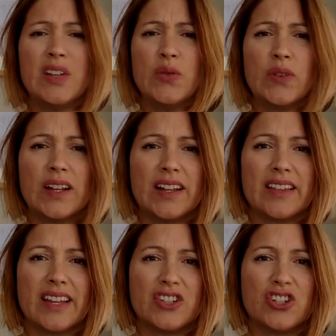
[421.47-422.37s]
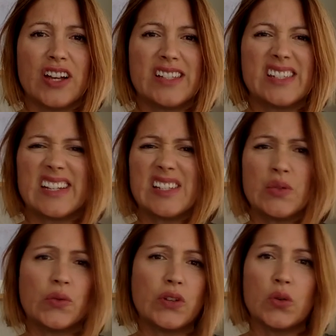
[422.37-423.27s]
feeling that just
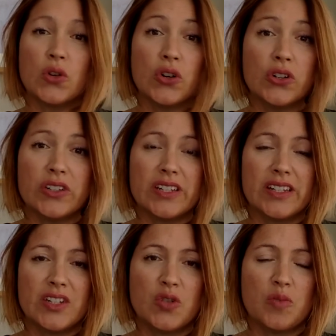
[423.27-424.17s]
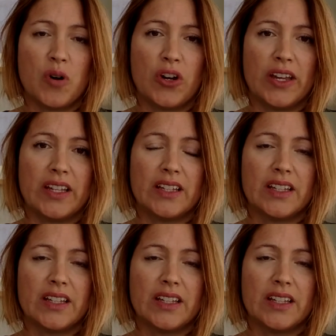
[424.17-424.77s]
doesn't feel good in your body,